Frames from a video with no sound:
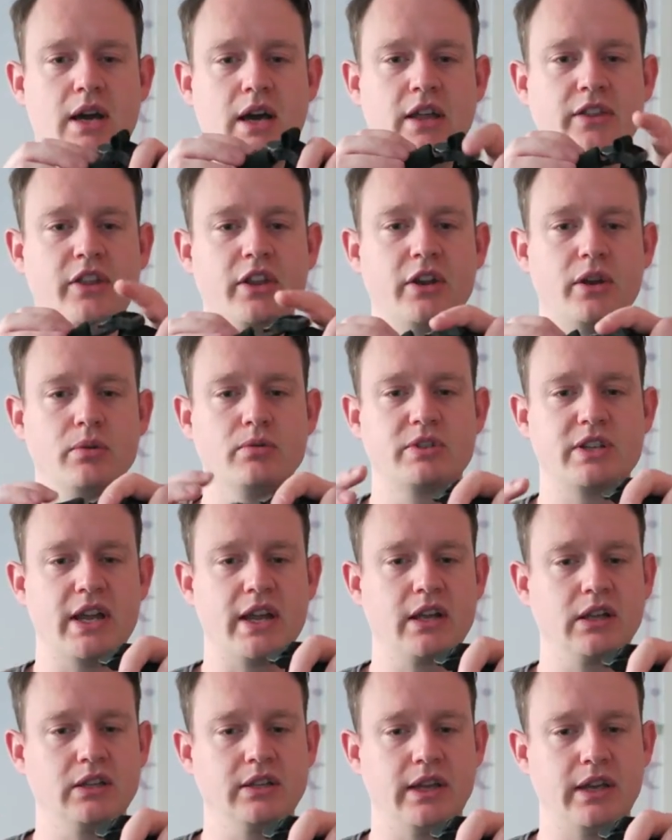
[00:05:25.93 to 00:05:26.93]
and they don't
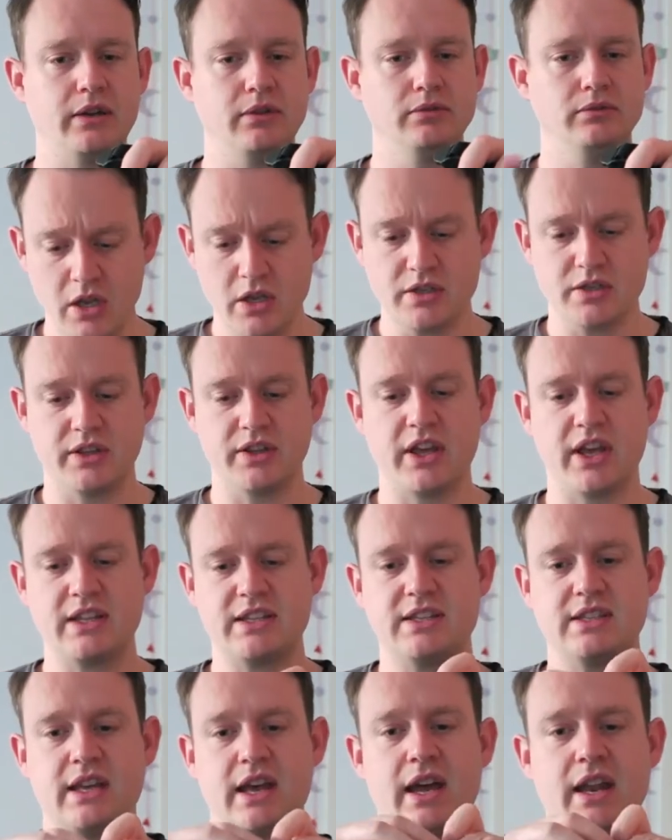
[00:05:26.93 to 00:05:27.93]
dangle down. So
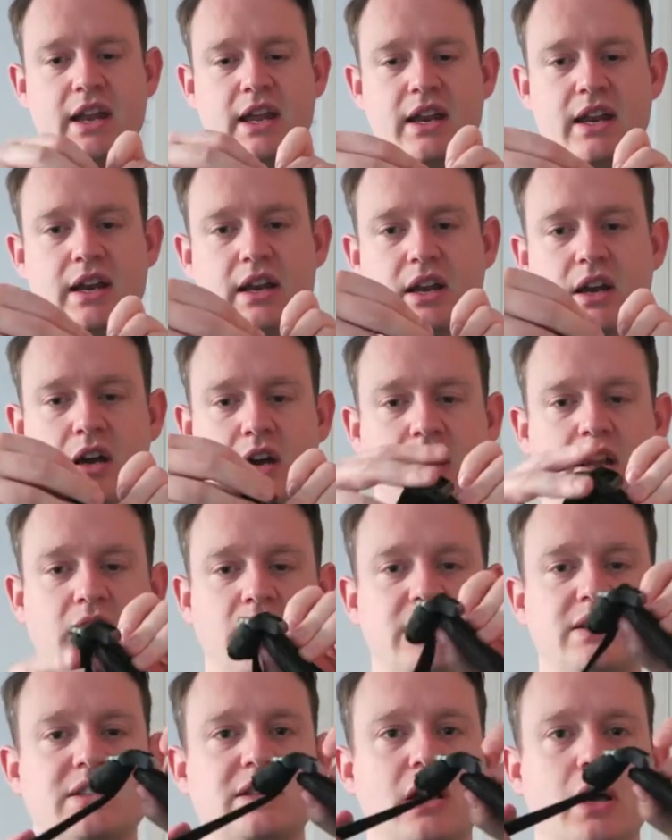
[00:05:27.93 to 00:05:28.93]
that's that, and it kind of,
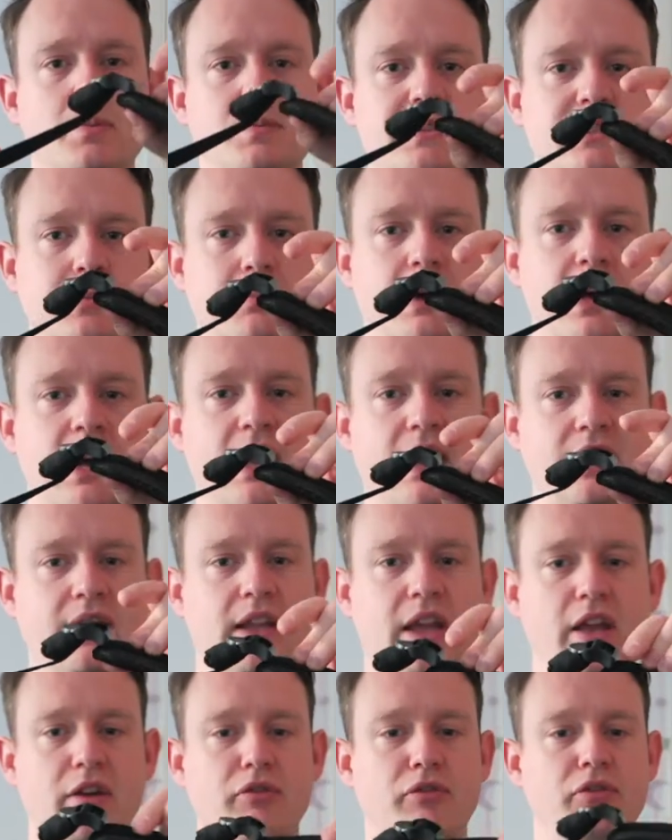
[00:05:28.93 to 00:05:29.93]
it stops the bag
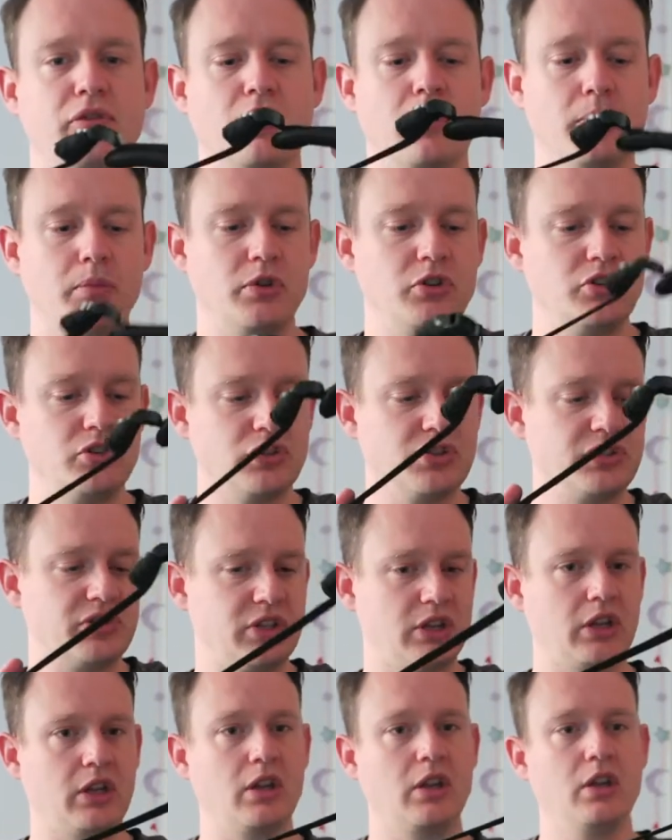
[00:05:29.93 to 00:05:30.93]
then from
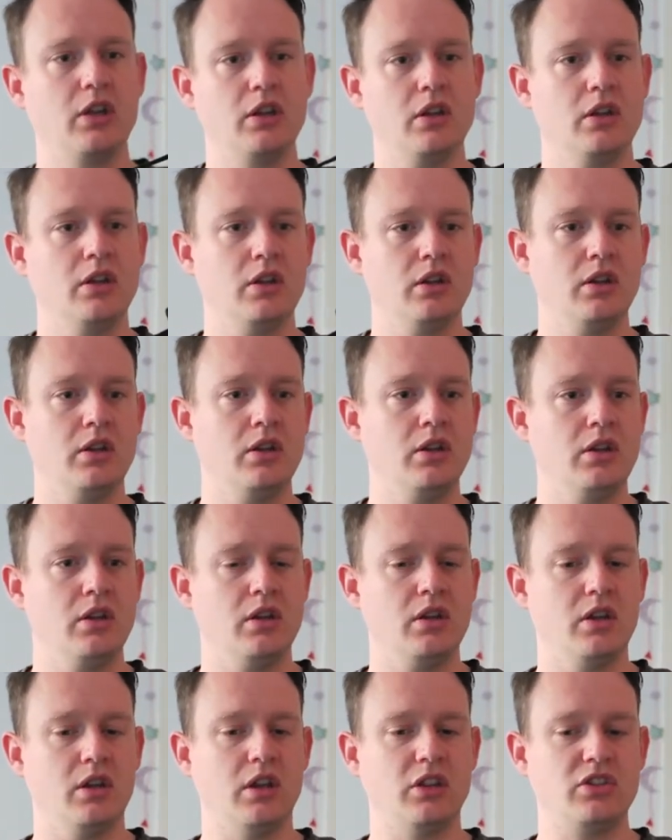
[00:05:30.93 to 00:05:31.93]
adjusting
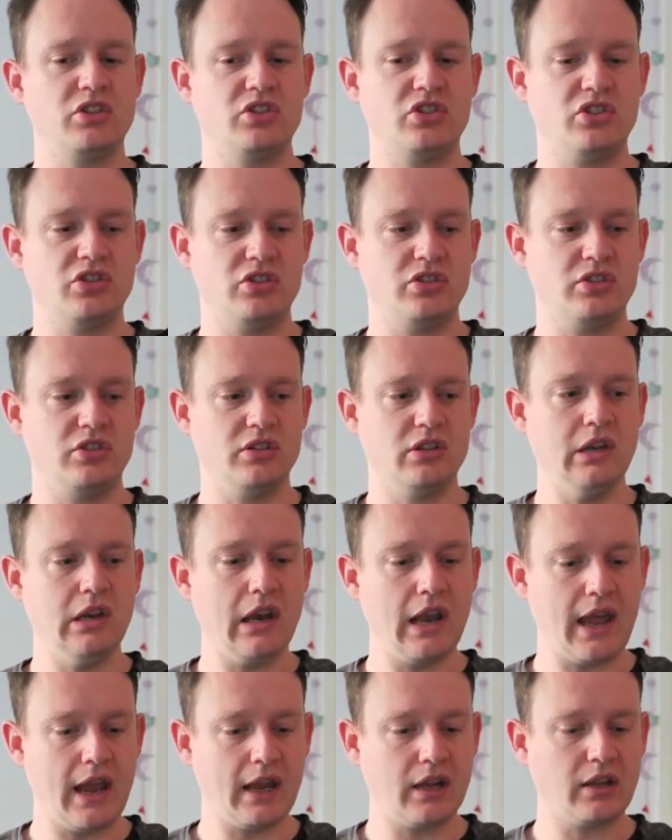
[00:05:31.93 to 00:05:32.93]
its
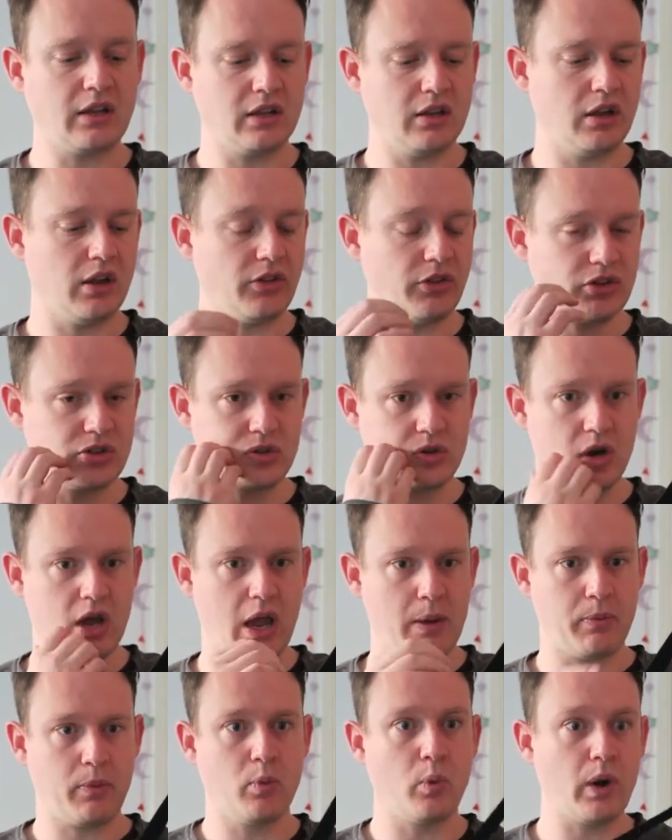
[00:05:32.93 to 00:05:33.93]
length on the
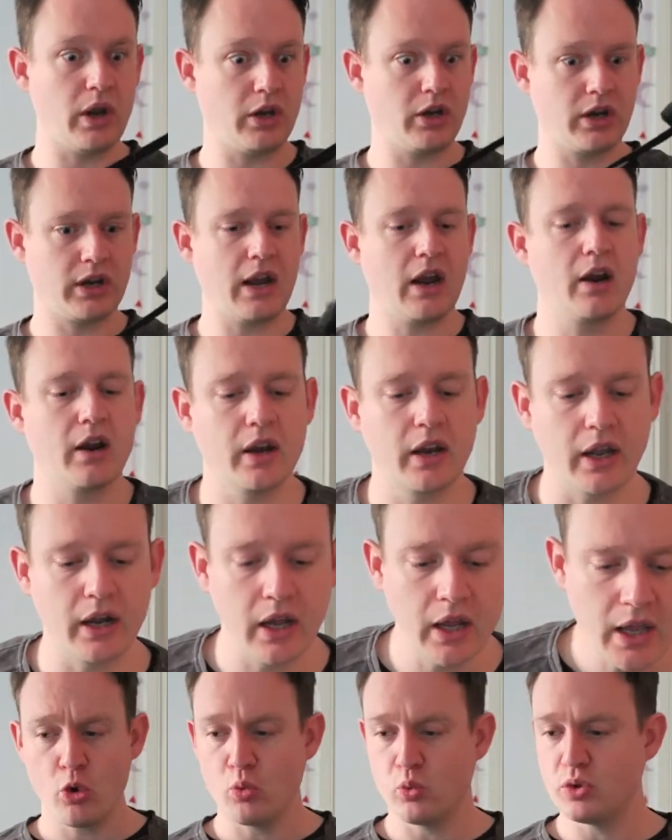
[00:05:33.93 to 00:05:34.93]
strap when you're carrying
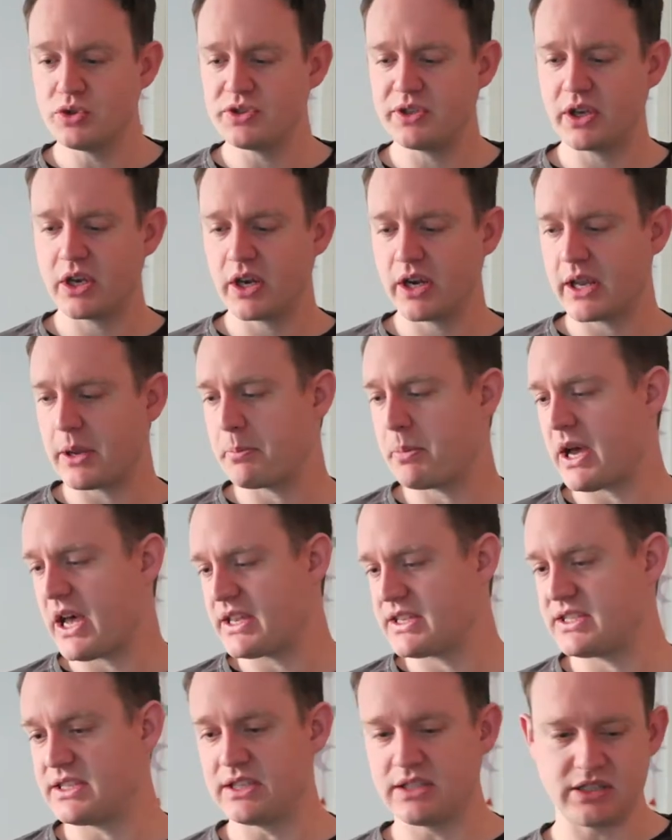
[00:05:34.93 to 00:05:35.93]
it. Once you kind of get
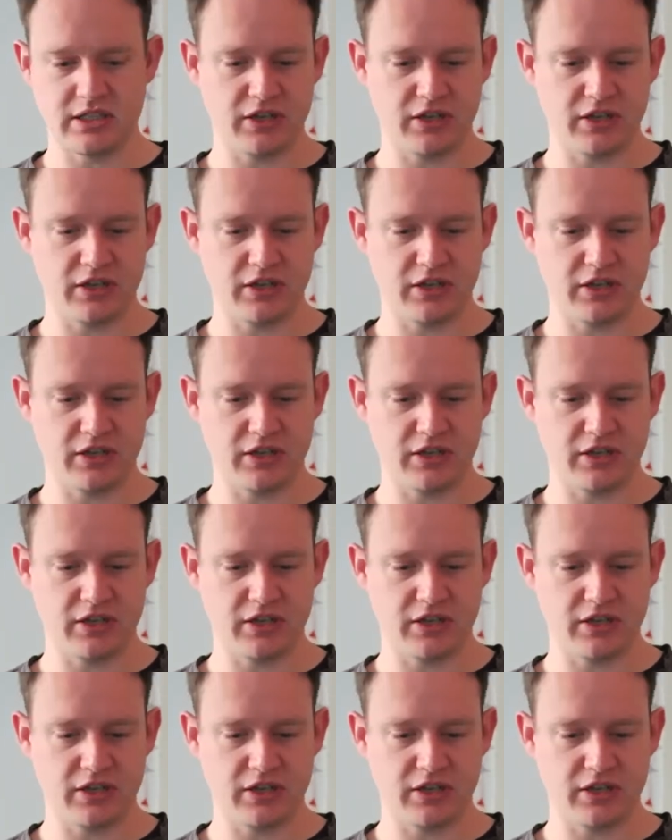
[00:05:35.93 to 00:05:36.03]
past the